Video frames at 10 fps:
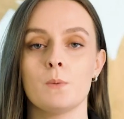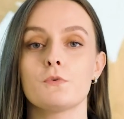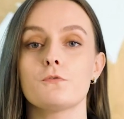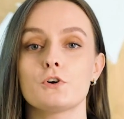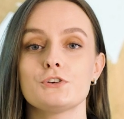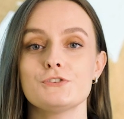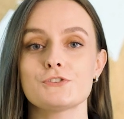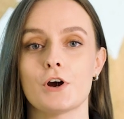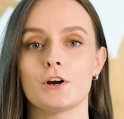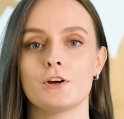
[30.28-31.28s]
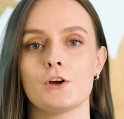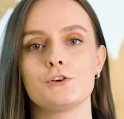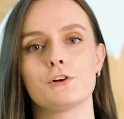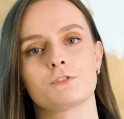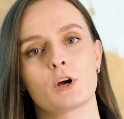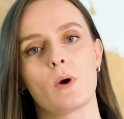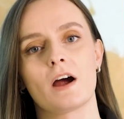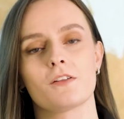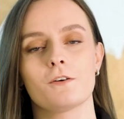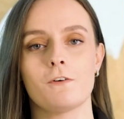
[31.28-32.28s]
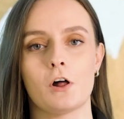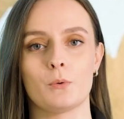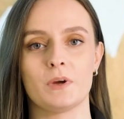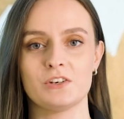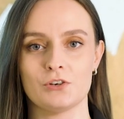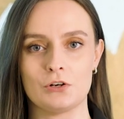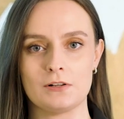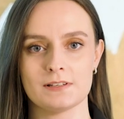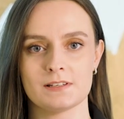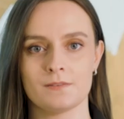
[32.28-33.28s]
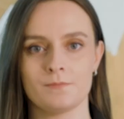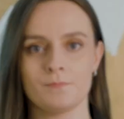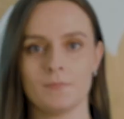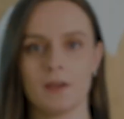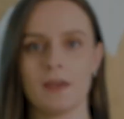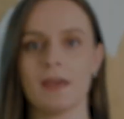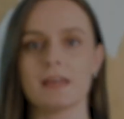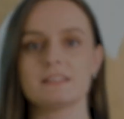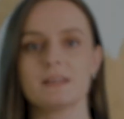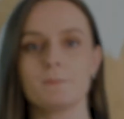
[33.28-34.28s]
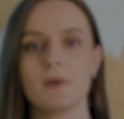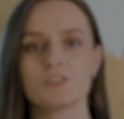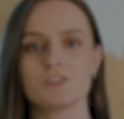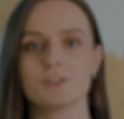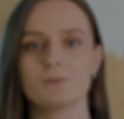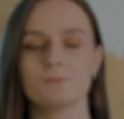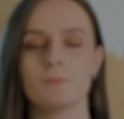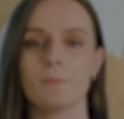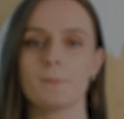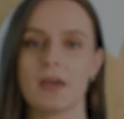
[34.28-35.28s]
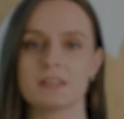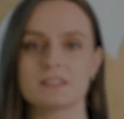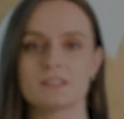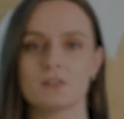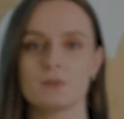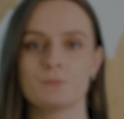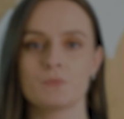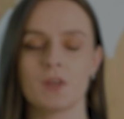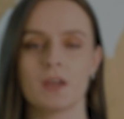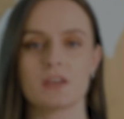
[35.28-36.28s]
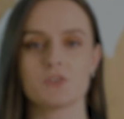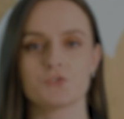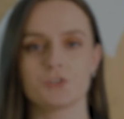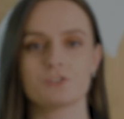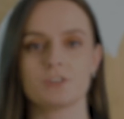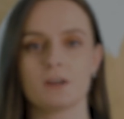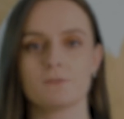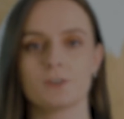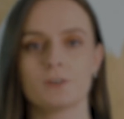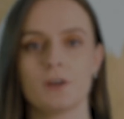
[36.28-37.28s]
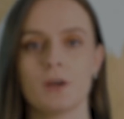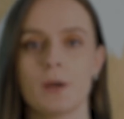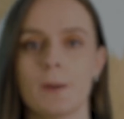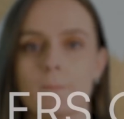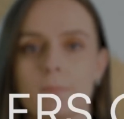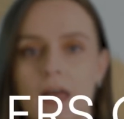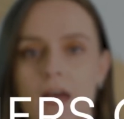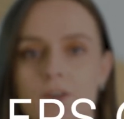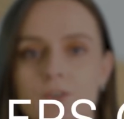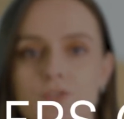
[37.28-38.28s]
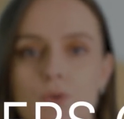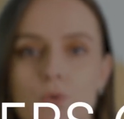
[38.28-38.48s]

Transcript: Before you start, you'll require the following tools: a tape measure, pencil, a screwdriver, pliers